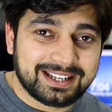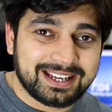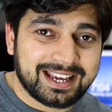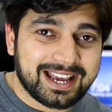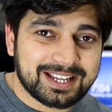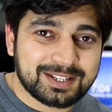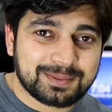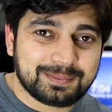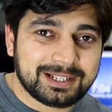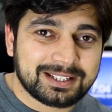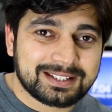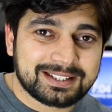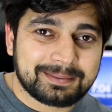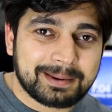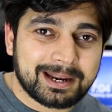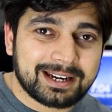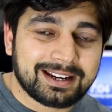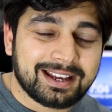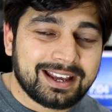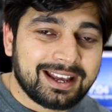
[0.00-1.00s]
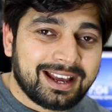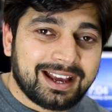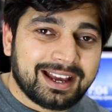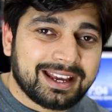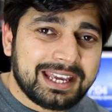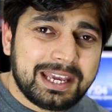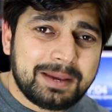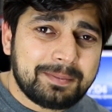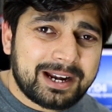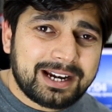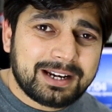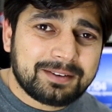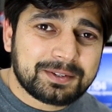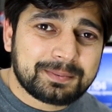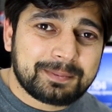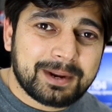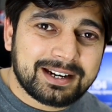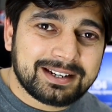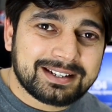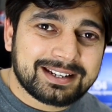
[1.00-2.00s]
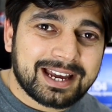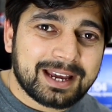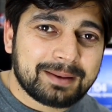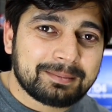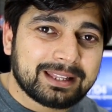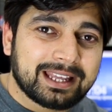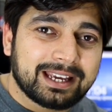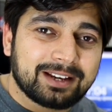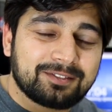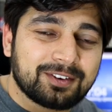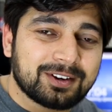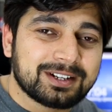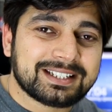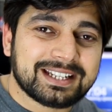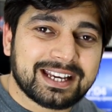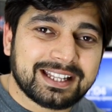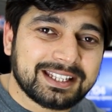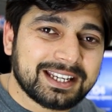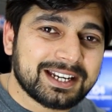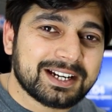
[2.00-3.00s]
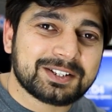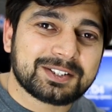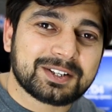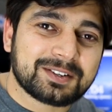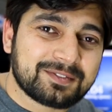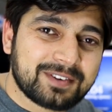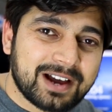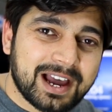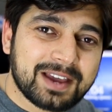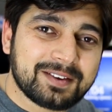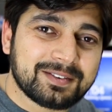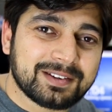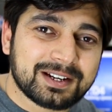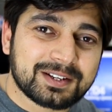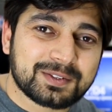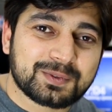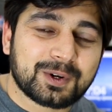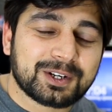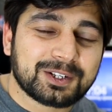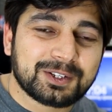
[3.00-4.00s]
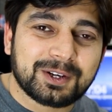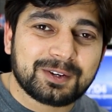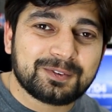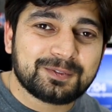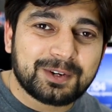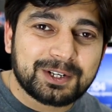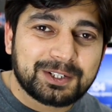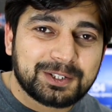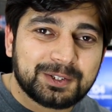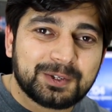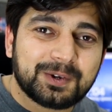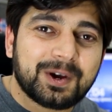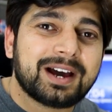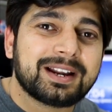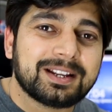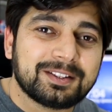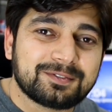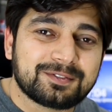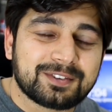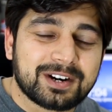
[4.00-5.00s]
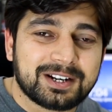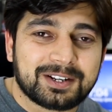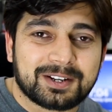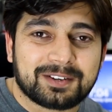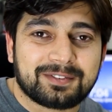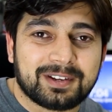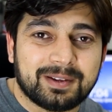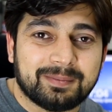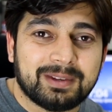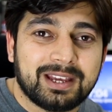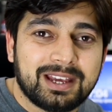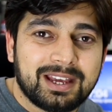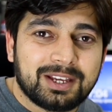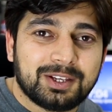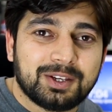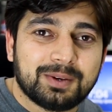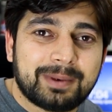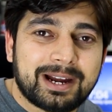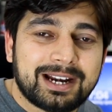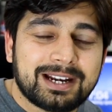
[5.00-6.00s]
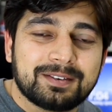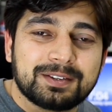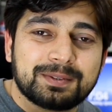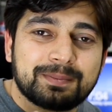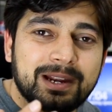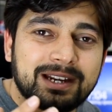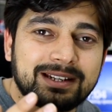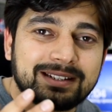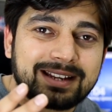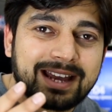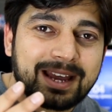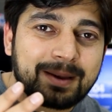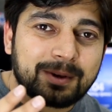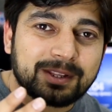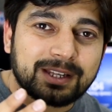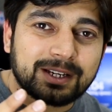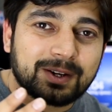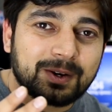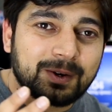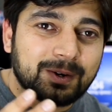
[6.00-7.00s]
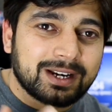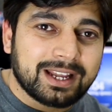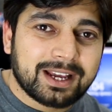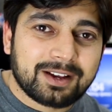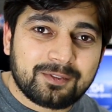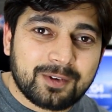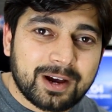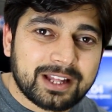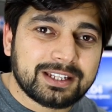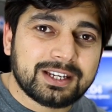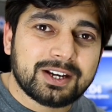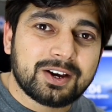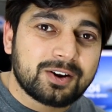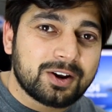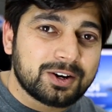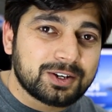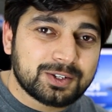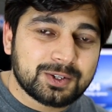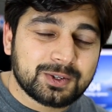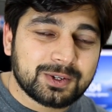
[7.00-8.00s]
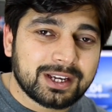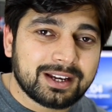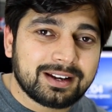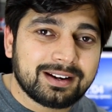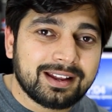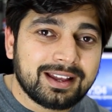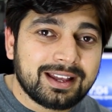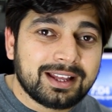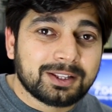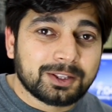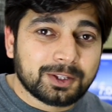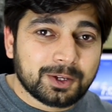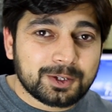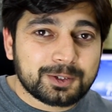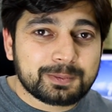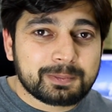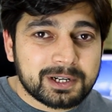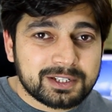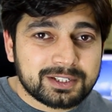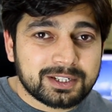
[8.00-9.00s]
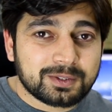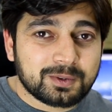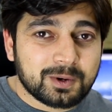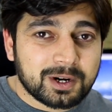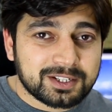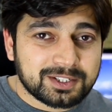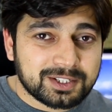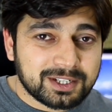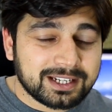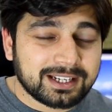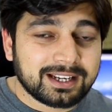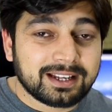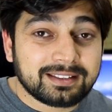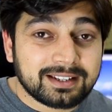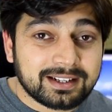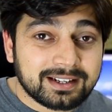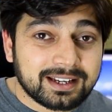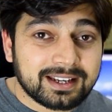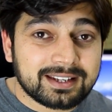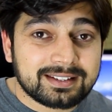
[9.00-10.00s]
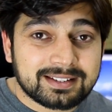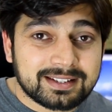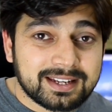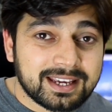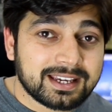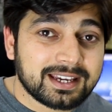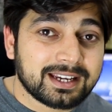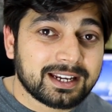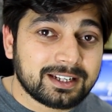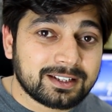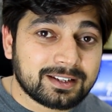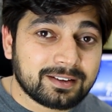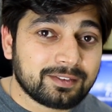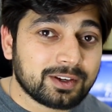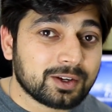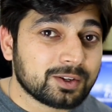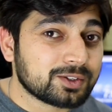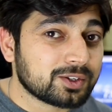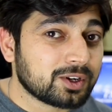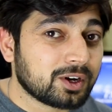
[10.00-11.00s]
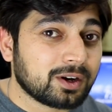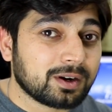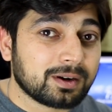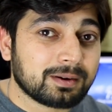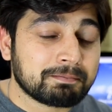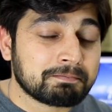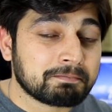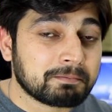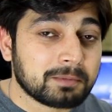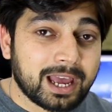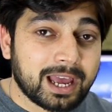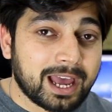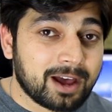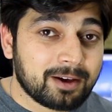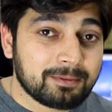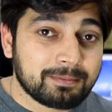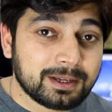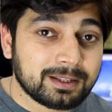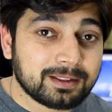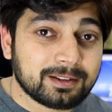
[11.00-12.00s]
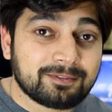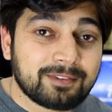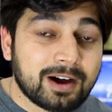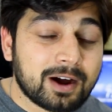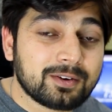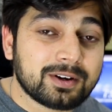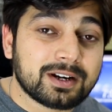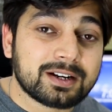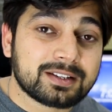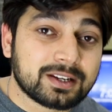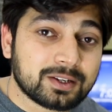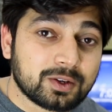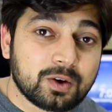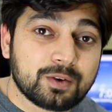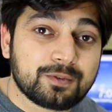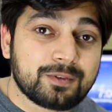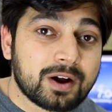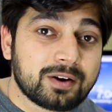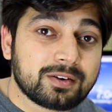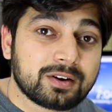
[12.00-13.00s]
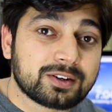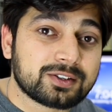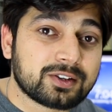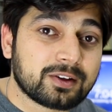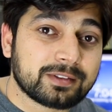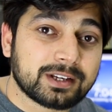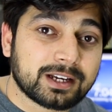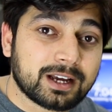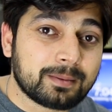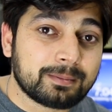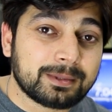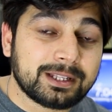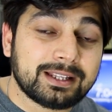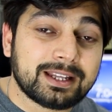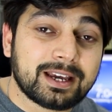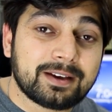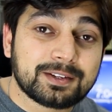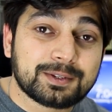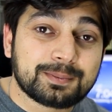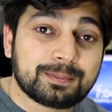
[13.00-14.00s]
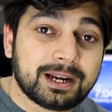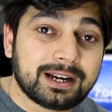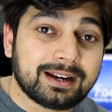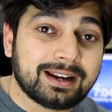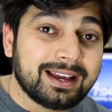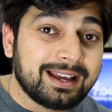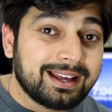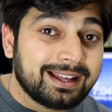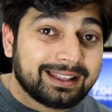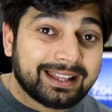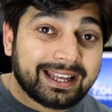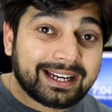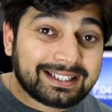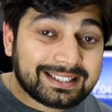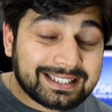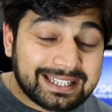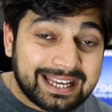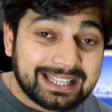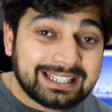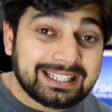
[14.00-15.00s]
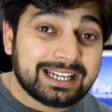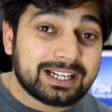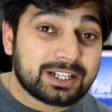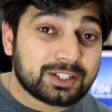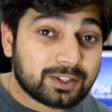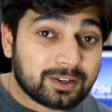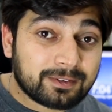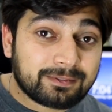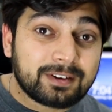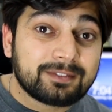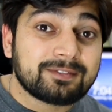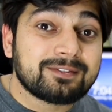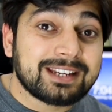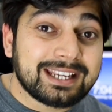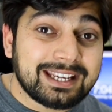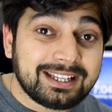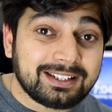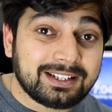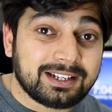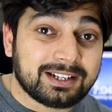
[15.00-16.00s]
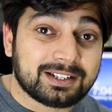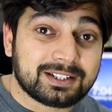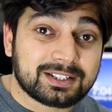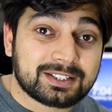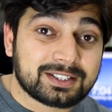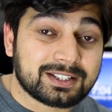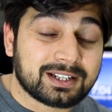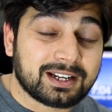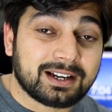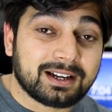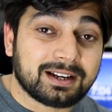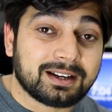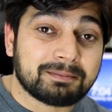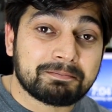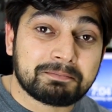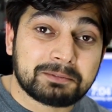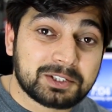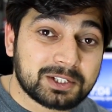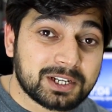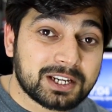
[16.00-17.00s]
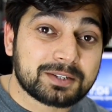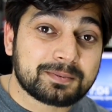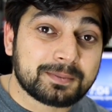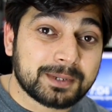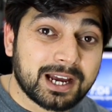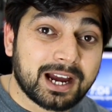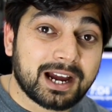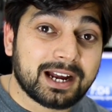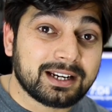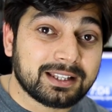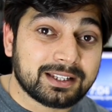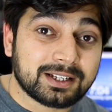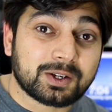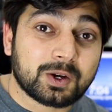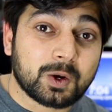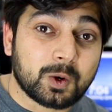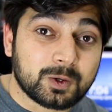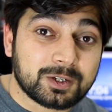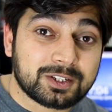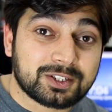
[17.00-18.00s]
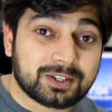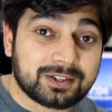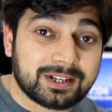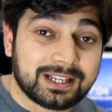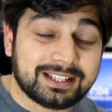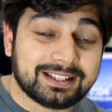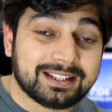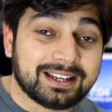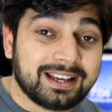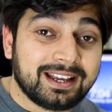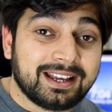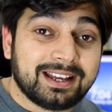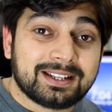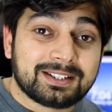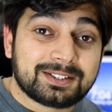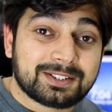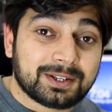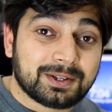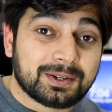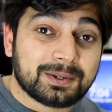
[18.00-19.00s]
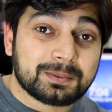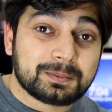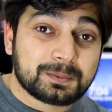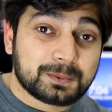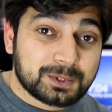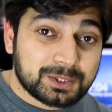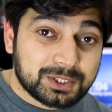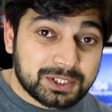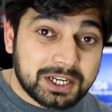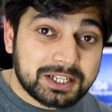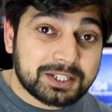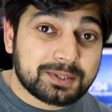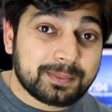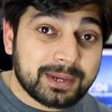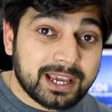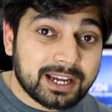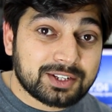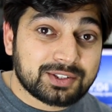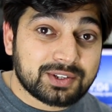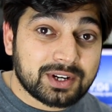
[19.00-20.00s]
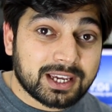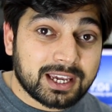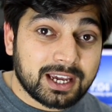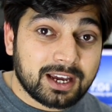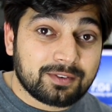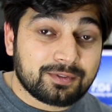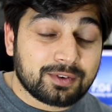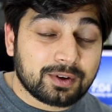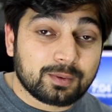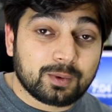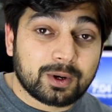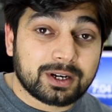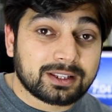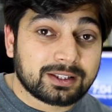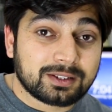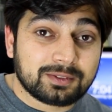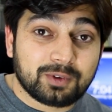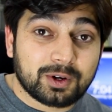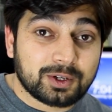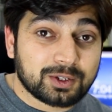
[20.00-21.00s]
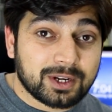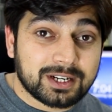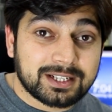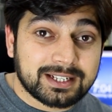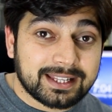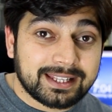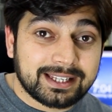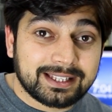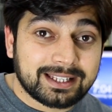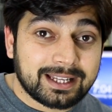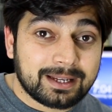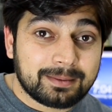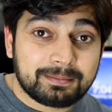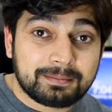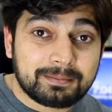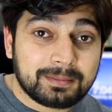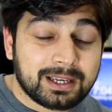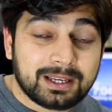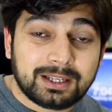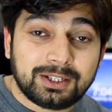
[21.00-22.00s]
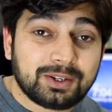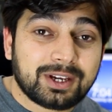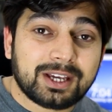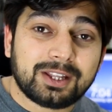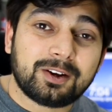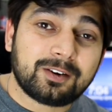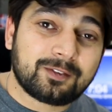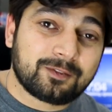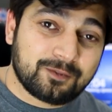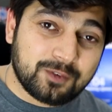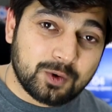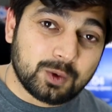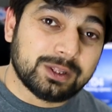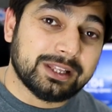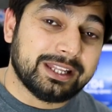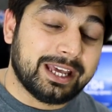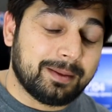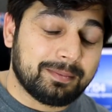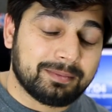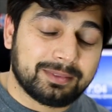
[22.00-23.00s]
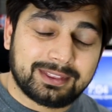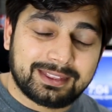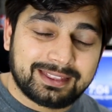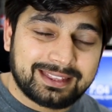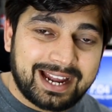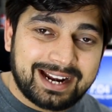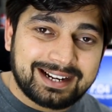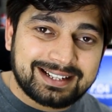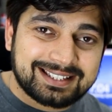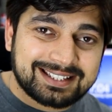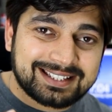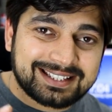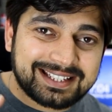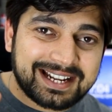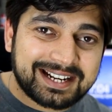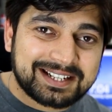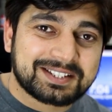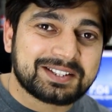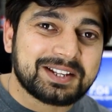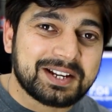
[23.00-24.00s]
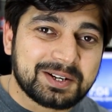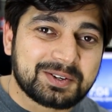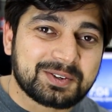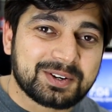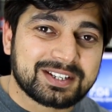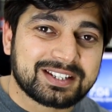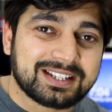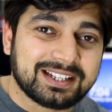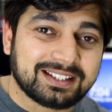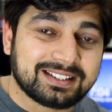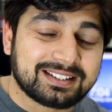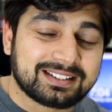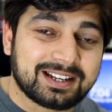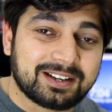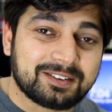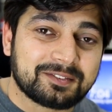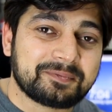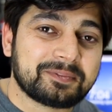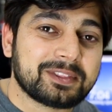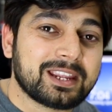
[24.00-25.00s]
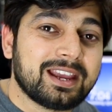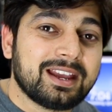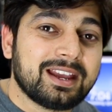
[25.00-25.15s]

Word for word: He has been spent he might have spent time like for 10 years or 5 years what you what you are in front of him you might have spent time on a code like 1 year or 2 year those person who are sitting at the desk taking interviews or have been the founders and co-founders of the company they have spent like 10 years or 15 years uh, just behind the code screen so just be extra careful what what you are telling them you cannot fool them that's that's the interesting stuff